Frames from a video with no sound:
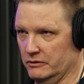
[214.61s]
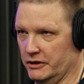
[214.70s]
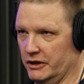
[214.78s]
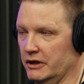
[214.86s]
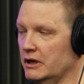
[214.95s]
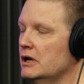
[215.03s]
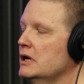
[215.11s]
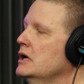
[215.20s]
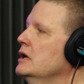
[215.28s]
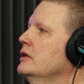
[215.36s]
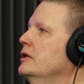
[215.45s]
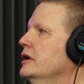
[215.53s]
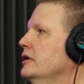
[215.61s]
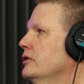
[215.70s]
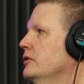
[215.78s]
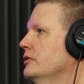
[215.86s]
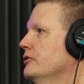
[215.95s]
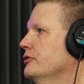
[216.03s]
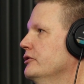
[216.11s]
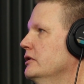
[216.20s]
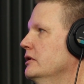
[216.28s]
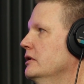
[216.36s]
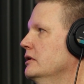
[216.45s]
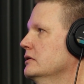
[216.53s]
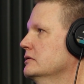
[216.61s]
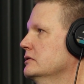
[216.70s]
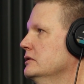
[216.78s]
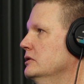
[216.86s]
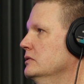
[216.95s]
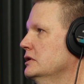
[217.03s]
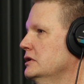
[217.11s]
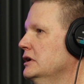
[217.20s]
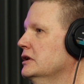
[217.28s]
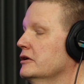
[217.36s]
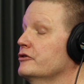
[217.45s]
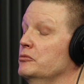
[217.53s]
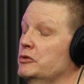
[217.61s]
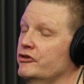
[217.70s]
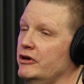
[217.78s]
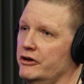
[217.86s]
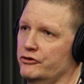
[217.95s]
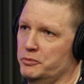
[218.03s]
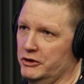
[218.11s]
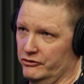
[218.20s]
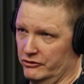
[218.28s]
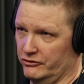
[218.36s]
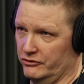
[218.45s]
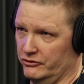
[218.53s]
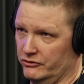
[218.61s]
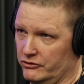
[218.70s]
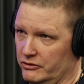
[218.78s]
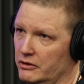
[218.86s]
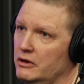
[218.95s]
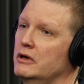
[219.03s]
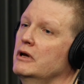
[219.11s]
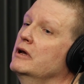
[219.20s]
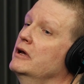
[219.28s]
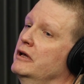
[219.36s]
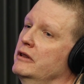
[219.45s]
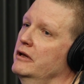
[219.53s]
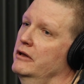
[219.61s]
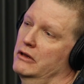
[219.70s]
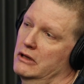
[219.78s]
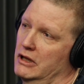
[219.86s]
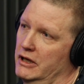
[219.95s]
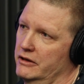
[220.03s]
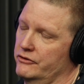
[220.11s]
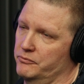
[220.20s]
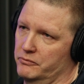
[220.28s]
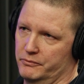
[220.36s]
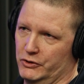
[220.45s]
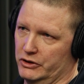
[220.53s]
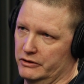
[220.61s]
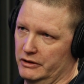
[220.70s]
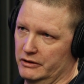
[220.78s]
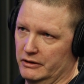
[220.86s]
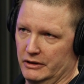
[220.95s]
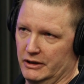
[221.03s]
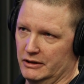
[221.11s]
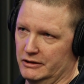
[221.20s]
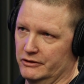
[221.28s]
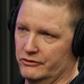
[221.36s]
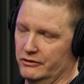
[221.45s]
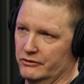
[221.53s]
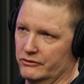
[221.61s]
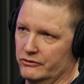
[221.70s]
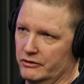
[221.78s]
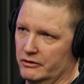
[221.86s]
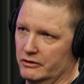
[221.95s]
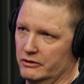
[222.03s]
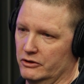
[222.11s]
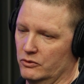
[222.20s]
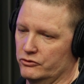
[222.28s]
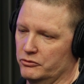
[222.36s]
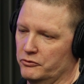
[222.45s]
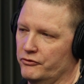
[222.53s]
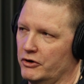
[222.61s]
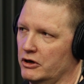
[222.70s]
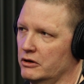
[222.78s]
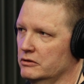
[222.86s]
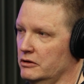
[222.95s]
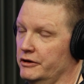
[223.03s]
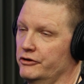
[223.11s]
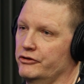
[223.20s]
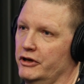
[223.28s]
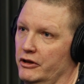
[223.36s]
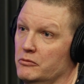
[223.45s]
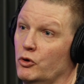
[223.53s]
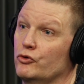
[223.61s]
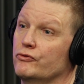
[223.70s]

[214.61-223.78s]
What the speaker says: Okay, then there's you know, illicit massage businesses, and then last but not least is you know, some of our, like you said, the most